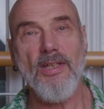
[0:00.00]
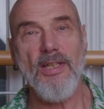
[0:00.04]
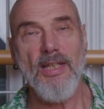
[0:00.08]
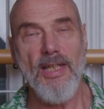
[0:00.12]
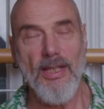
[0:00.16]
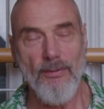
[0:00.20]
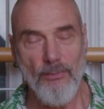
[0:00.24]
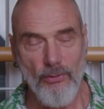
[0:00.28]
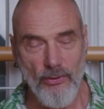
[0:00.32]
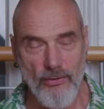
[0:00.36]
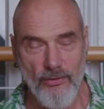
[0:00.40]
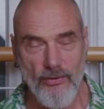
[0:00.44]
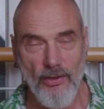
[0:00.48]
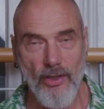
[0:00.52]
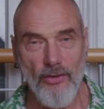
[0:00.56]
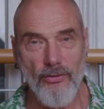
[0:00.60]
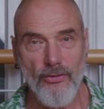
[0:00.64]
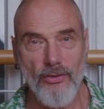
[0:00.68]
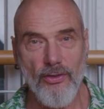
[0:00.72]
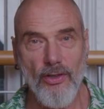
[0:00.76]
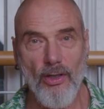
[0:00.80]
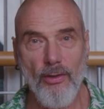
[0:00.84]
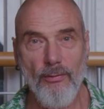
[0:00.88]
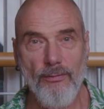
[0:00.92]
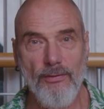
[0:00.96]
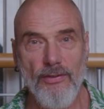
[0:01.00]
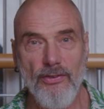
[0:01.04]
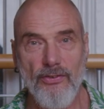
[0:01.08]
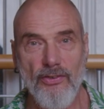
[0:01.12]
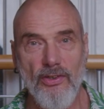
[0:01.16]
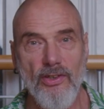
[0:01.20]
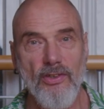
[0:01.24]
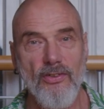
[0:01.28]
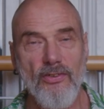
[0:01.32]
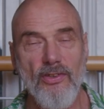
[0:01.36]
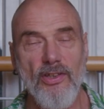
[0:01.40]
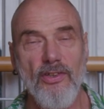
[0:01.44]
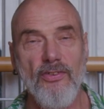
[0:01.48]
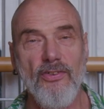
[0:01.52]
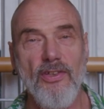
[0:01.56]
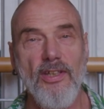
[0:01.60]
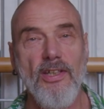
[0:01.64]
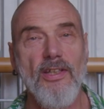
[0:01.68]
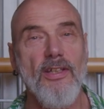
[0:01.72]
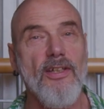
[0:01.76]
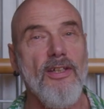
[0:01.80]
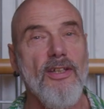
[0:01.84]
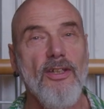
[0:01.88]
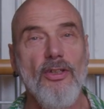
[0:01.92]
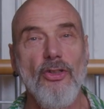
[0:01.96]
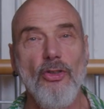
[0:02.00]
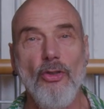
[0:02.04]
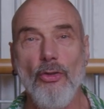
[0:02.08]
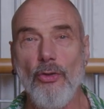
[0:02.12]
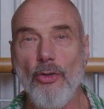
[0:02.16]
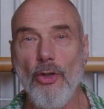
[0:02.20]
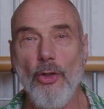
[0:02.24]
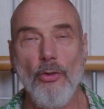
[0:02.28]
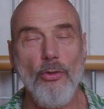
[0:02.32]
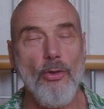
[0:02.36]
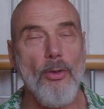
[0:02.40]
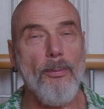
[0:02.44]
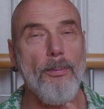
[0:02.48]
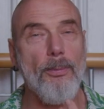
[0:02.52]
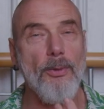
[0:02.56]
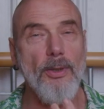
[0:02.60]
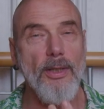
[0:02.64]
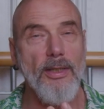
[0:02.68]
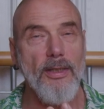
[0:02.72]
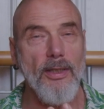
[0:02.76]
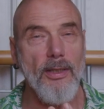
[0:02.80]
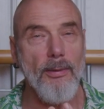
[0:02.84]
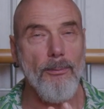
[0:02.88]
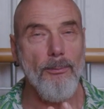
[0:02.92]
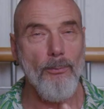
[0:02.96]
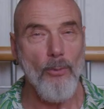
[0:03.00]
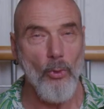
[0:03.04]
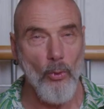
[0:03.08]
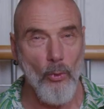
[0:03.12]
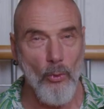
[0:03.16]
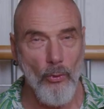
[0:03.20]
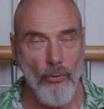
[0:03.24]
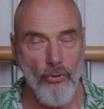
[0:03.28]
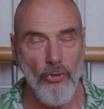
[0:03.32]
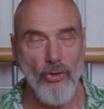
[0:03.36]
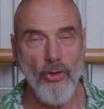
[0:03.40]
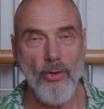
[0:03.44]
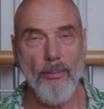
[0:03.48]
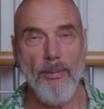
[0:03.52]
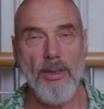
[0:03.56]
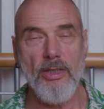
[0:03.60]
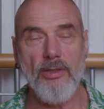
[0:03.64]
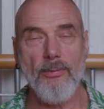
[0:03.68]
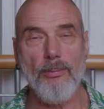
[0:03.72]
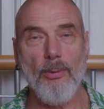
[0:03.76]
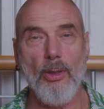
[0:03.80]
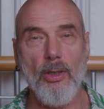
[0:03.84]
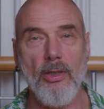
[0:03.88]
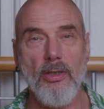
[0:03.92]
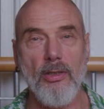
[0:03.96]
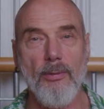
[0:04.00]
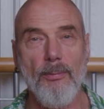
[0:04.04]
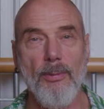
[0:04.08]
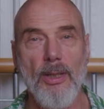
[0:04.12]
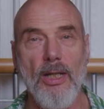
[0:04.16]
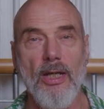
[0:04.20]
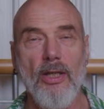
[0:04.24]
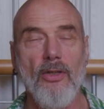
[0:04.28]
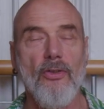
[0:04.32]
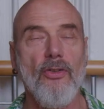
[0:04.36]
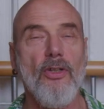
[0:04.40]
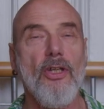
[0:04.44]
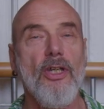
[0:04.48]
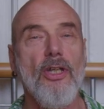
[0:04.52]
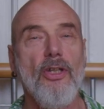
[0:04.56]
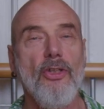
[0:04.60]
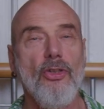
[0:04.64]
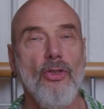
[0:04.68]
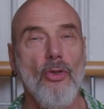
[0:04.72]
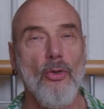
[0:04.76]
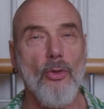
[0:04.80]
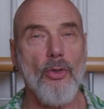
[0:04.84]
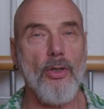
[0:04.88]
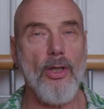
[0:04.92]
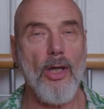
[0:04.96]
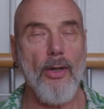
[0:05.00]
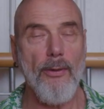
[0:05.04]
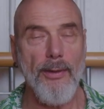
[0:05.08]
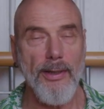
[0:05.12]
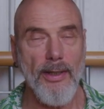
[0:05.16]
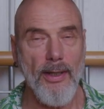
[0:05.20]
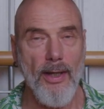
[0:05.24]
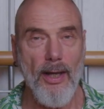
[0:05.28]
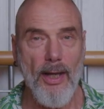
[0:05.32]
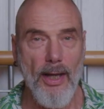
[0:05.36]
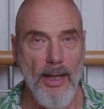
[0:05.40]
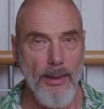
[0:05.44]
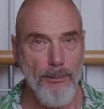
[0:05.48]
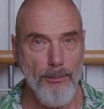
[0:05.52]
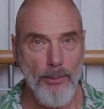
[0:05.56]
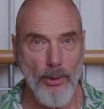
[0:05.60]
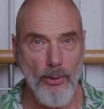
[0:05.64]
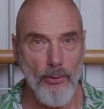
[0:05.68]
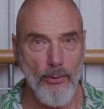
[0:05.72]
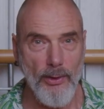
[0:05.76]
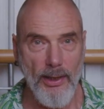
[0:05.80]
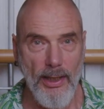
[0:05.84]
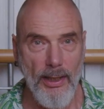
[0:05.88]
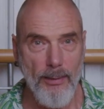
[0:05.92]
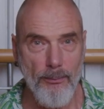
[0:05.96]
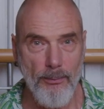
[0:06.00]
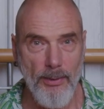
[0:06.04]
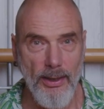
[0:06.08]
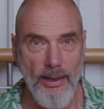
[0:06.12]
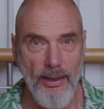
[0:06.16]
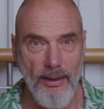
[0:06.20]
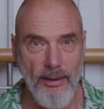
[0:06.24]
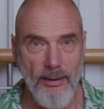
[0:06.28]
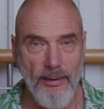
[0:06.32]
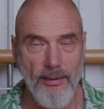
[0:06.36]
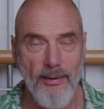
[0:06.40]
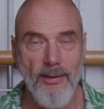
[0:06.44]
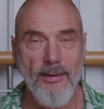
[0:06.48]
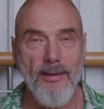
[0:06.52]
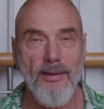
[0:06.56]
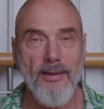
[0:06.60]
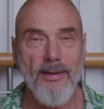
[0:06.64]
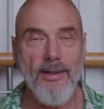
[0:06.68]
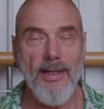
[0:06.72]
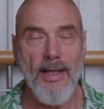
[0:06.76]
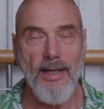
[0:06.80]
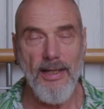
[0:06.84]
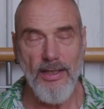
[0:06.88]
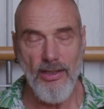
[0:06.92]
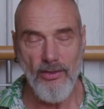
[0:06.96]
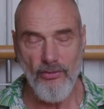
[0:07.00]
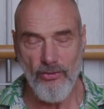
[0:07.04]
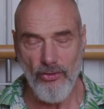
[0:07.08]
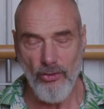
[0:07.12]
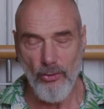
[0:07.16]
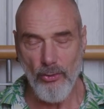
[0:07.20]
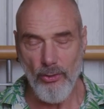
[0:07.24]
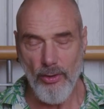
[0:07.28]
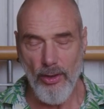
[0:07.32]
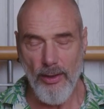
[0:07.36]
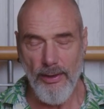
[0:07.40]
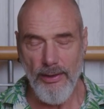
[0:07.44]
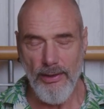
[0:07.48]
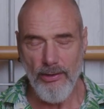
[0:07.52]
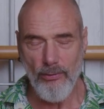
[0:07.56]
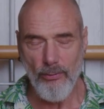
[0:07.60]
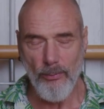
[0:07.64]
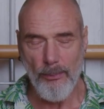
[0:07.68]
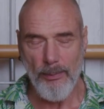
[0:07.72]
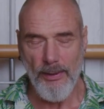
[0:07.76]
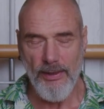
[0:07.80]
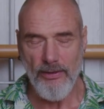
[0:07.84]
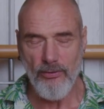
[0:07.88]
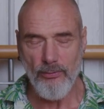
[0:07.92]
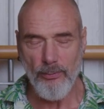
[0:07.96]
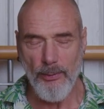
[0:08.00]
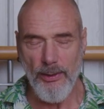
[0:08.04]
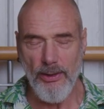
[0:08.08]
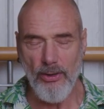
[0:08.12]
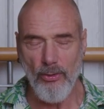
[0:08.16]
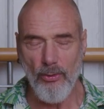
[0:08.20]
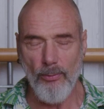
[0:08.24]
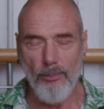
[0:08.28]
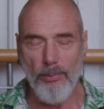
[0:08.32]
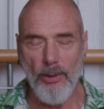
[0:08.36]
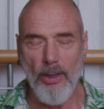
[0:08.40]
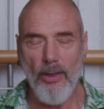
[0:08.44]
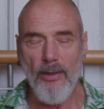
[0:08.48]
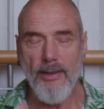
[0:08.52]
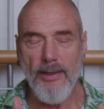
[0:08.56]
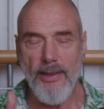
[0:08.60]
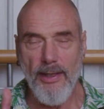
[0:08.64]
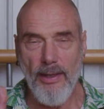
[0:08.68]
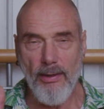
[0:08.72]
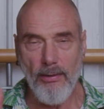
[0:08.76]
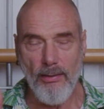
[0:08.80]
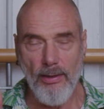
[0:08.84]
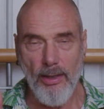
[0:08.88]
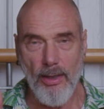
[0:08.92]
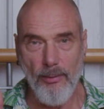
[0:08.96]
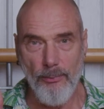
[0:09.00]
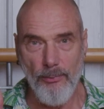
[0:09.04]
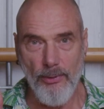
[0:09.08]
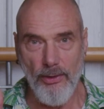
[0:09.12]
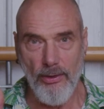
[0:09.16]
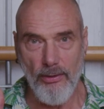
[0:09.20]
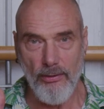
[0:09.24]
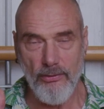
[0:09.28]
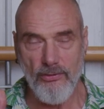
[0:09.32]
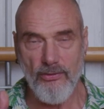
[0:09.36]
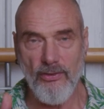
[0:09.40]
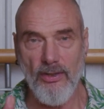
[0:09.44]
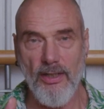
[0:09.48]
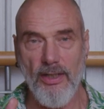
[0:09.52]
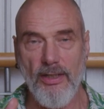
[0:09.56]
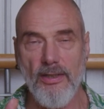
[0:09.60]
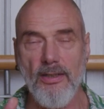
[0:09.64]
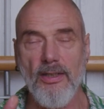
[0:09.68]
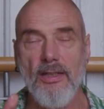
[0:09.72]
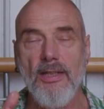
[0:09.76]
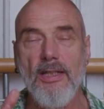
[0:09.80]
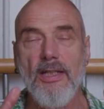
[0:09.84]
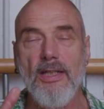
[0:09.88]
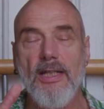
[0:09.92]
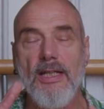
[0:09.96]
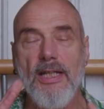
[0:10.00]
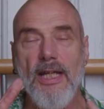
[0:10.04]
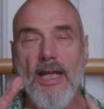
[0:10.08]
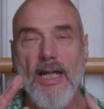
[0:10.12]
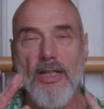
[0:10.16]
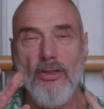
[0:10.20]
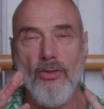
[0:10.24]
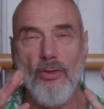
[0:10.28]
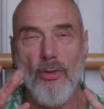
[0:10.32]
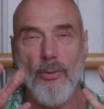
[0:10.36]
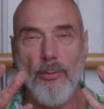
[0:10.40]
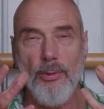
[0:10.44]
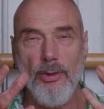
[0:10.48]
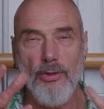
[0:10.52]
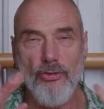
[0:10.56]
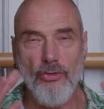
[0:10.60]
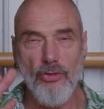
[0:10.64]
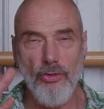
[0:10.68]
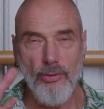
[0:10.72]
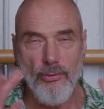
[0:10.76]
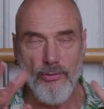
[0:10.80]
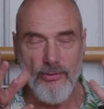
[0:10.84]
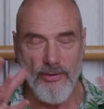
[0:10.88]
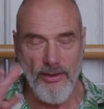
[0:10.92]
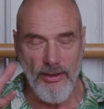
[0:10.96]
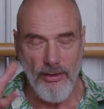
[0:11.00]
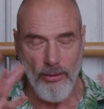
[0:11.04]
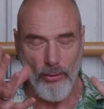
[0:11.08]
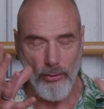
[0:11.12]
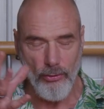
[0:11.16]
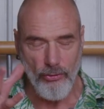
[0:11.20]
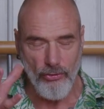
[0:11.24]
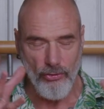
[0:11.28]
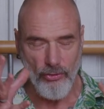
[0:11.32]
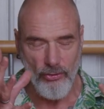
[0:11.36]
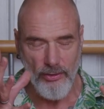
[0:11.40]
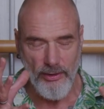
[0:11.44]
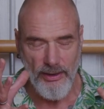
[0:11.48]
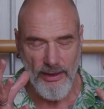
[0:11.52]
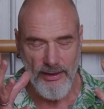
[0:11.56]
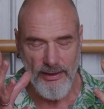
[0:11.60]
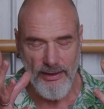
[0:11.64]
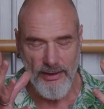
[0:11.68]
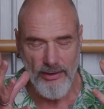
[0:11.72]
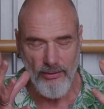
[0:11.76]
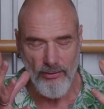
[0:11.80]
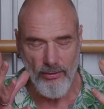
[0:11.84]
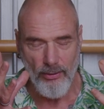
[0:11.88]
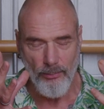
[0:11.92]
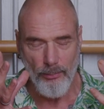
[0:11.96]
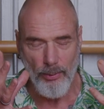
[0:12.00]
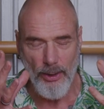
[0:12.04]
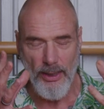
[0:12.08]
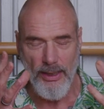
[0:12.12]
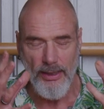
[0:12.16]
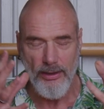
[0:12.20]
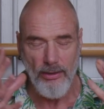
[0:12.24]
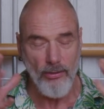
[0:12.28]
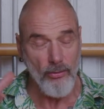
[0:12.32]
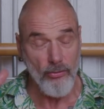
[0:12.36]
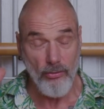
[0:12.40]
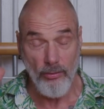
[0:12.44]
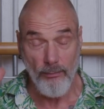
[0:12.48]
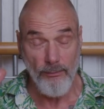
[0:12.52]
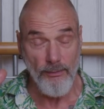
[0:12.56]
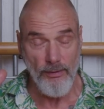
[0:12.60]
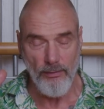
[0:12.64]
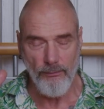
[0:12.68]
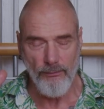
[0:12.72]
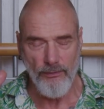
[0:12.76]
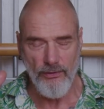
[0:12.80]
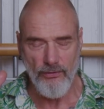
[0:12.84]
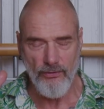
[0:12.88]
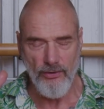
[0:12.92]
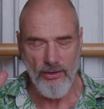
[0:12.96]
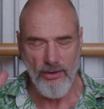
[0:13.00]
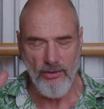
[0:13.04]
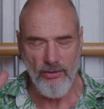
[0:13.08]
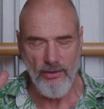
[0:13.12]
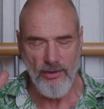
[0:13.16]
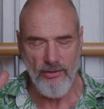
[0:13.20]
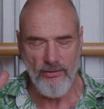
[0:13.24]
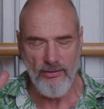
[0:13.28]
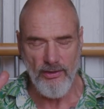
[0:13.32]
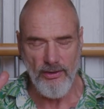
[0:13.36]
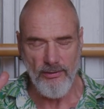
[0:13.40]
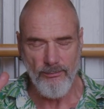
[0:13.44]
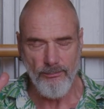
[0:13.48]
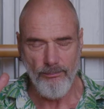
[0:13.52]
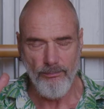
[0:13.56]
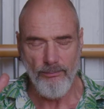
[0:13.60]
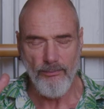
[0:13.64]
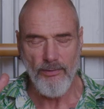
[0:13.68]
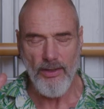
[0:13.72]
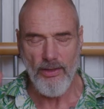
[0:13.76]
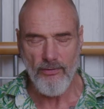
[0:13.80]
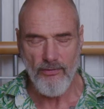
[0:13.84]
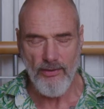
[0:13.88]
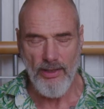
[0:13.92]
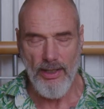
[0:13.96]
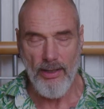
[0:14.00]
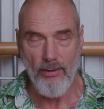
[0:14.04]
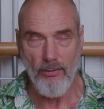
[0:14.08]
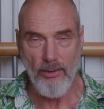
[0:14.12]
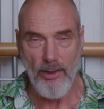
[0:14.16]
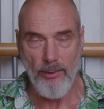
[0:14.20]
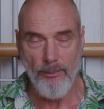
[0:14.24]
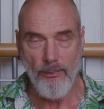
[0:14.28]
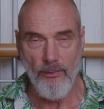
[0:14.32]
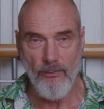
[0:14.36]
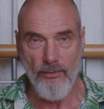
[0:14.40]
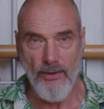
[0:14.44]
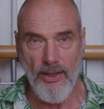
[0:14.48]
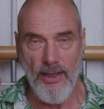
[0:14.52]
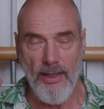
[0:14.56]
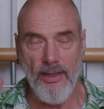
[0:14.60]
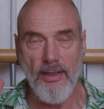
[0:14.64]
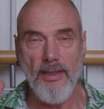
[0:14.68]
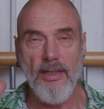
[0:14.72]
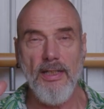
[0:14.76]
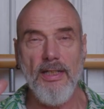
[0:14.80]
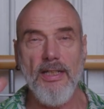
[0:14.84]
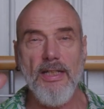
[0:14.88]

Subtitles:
If you start to go fizzy and dizzy, you know you're breathing more than your metabolic demand, you're going hypocapnic. That is, you're going into a place where you're blowing out carbon dioxide and you're reducing oxygen getting into the brain because you feel fizzy and dizzy. That's the outcome of that.